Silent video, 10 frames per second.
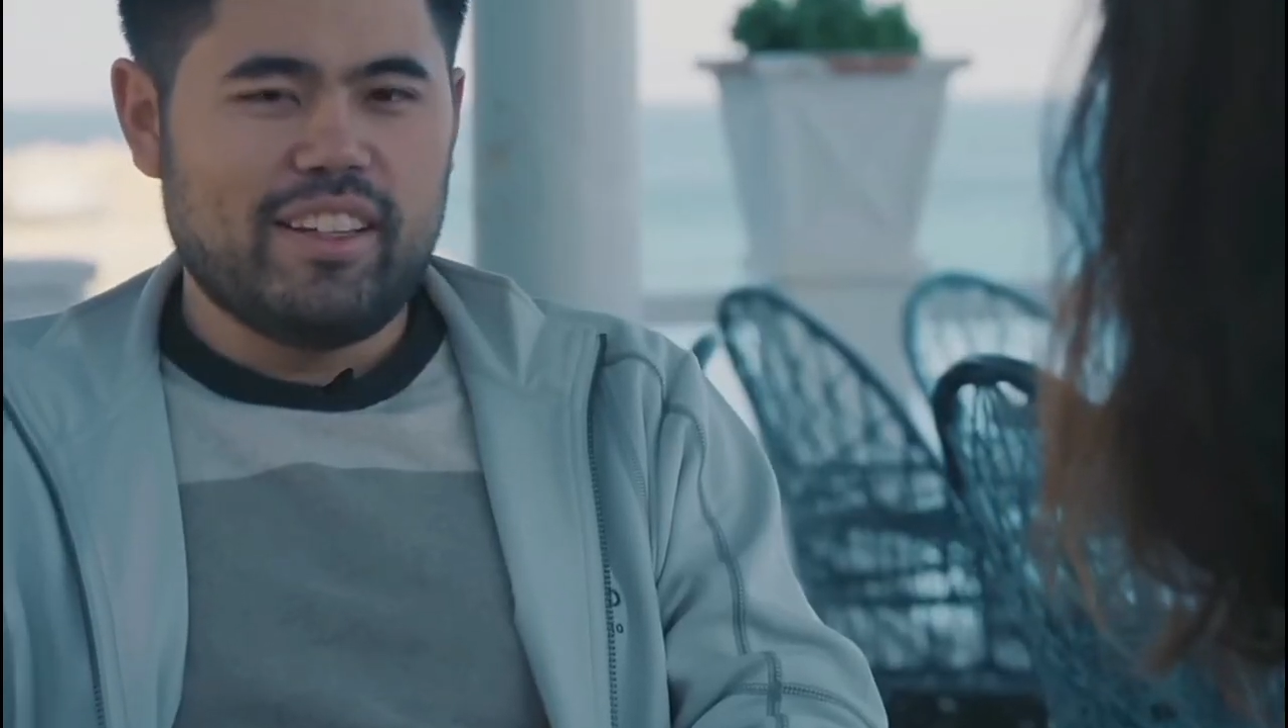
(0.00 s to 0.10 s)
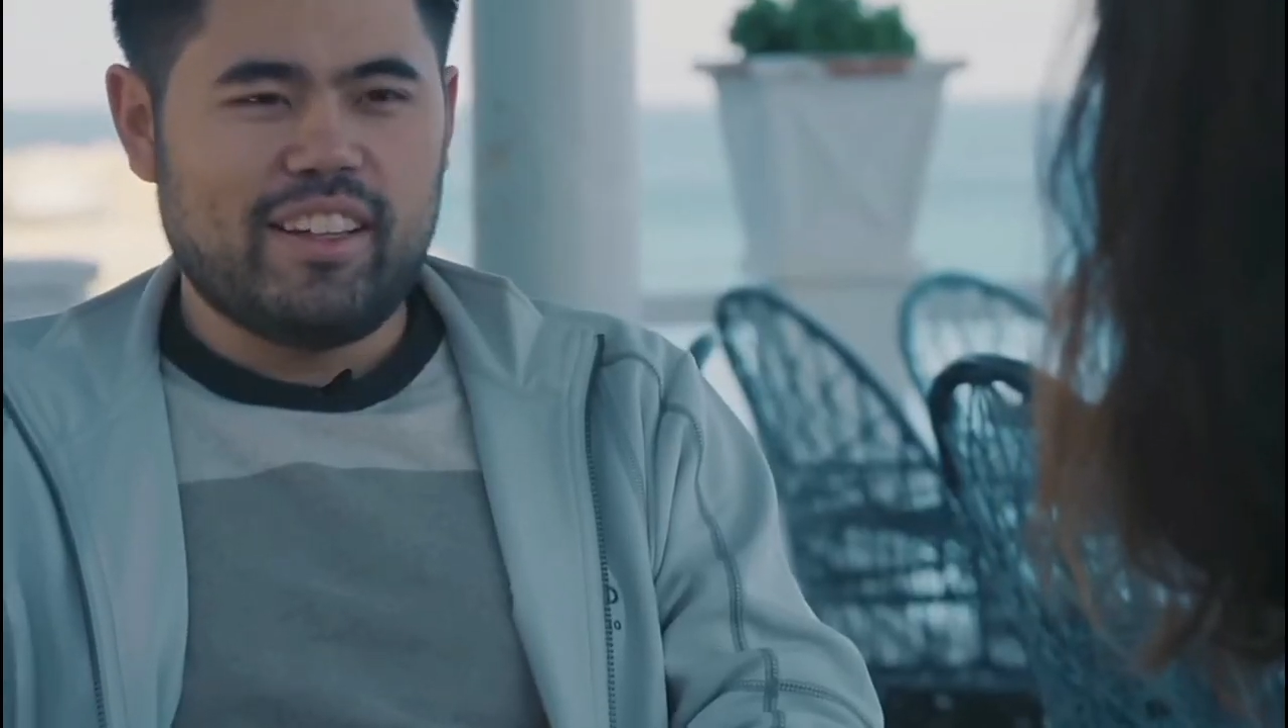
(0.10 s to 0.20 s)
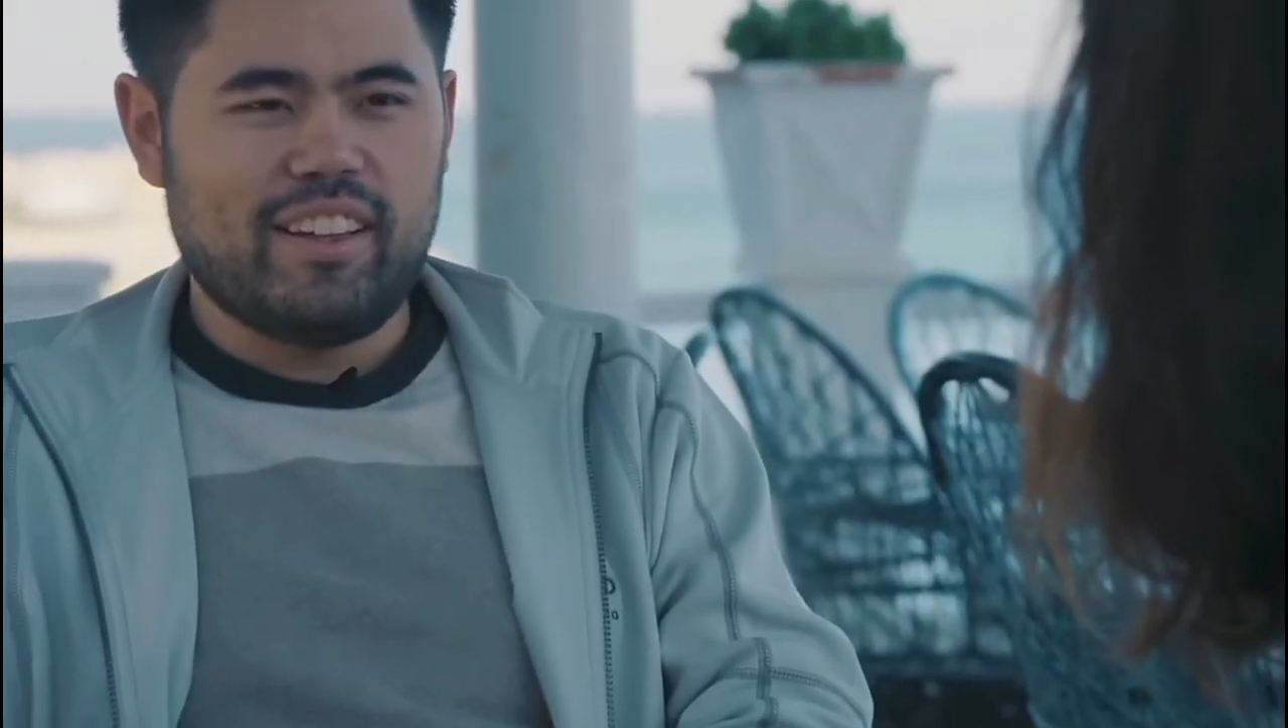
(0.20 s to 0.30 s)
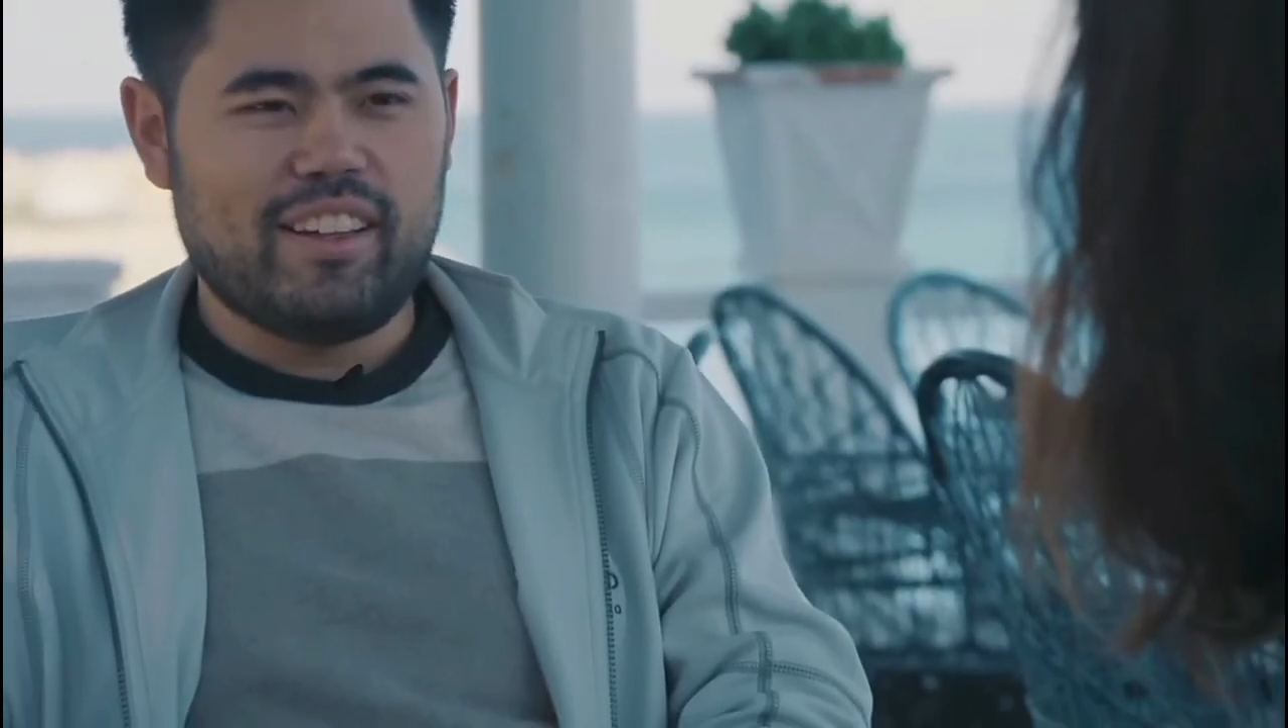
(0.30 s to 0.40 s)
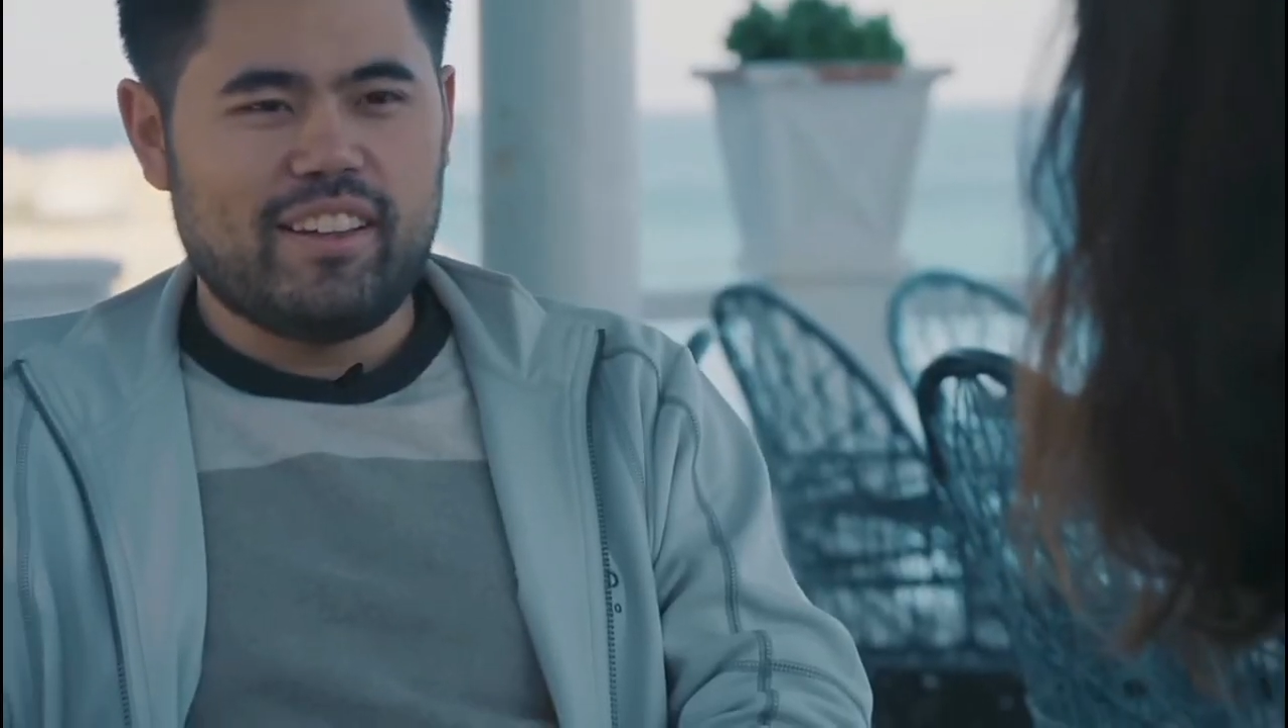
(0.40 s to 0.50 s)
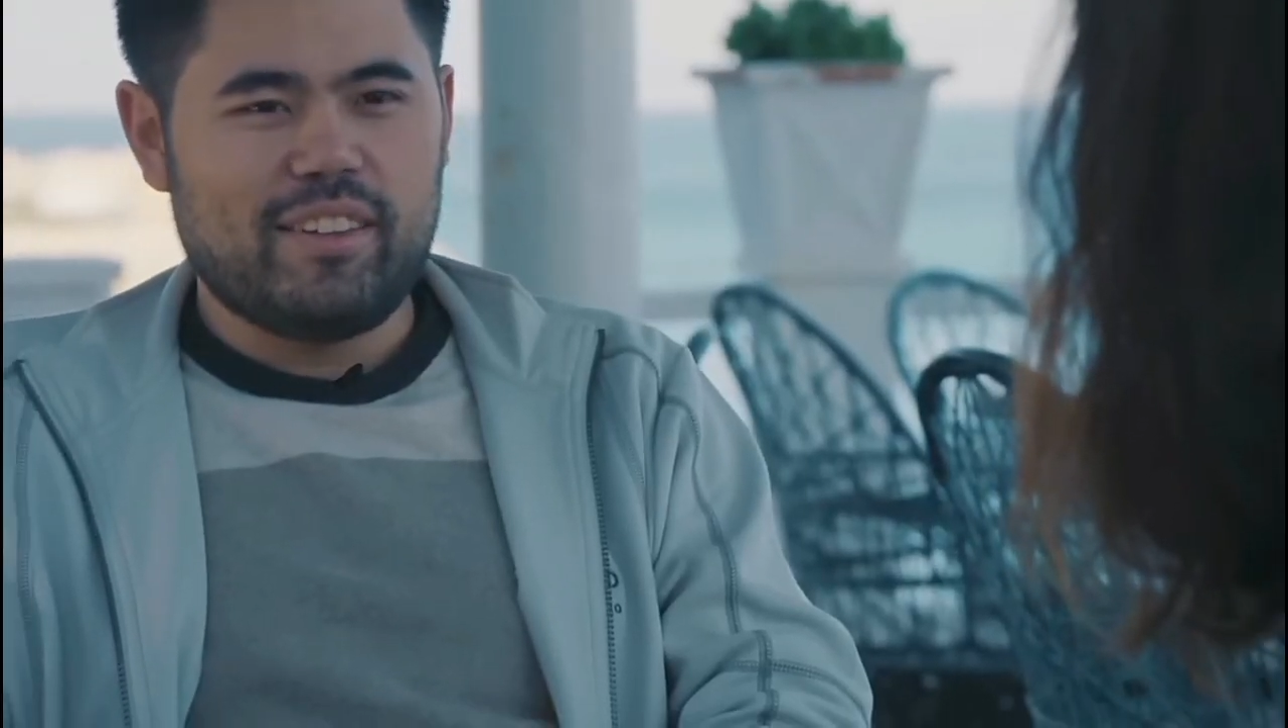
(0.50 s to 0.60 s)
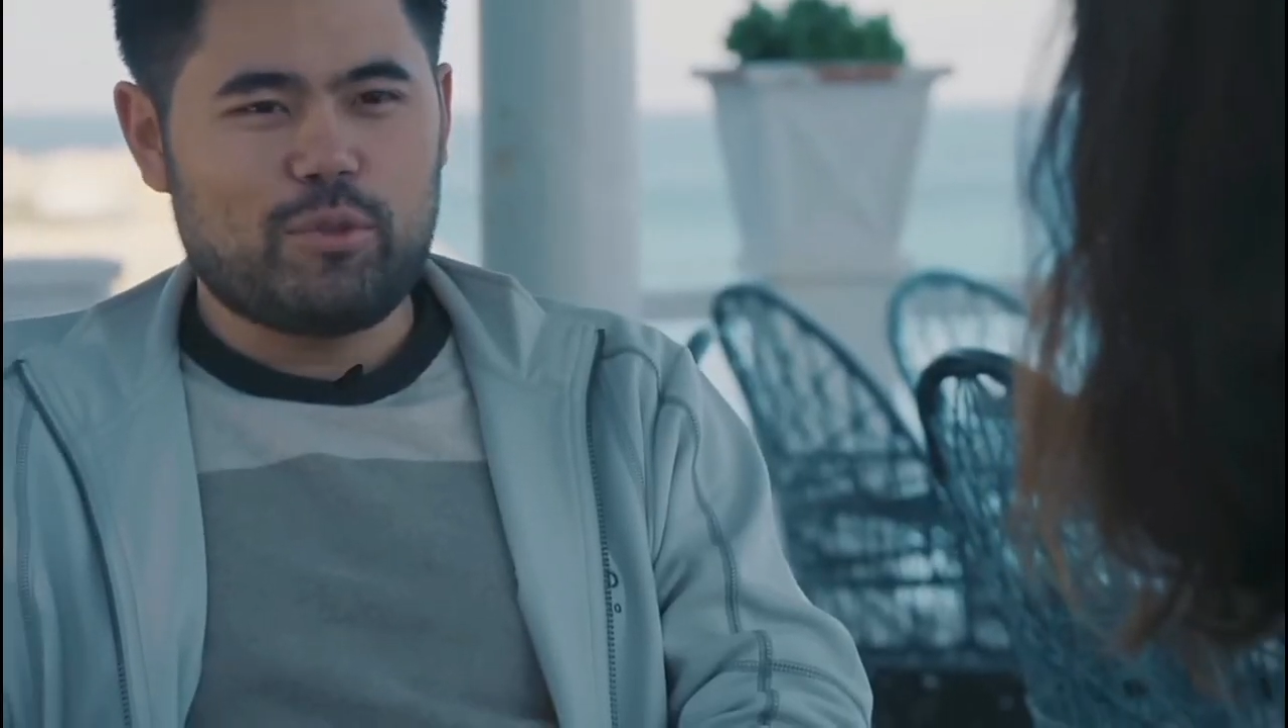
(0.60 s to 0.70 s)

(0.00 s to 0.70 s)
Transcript: uh,